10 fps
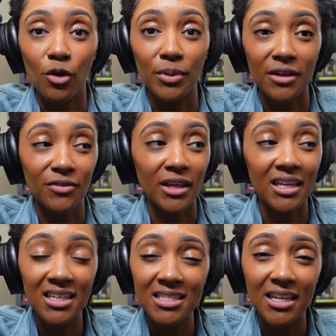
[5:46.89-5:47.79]
But
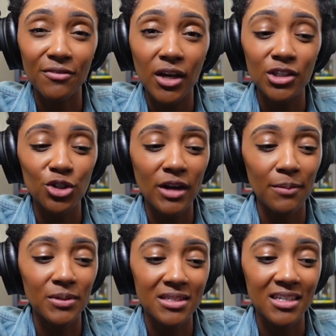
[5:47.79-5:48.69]
if country
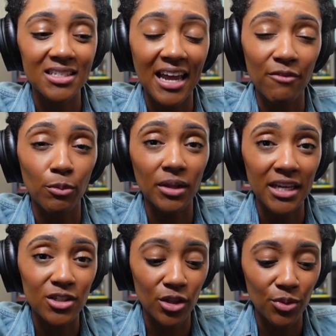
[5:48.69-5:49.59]
rap is doesn't have a
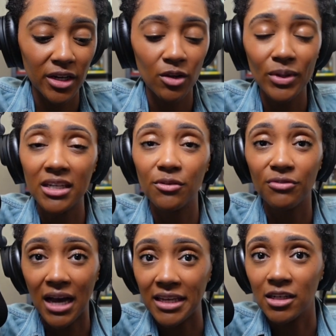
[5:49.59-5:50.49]
place on the radio, we need to
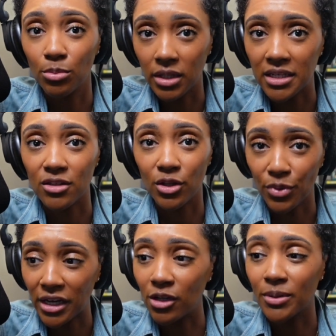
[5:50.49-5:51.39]
find it a place on the
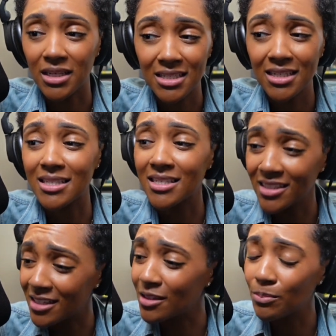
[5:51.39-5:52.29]
radio because it is
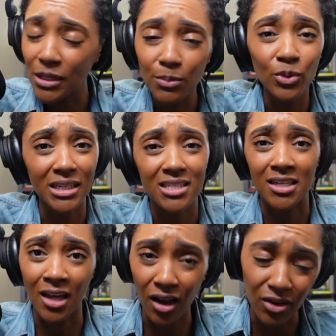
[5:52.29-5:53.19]
good and the people need to
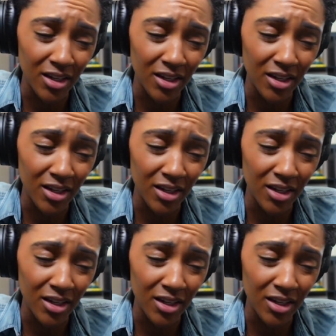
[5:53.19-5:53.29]
know.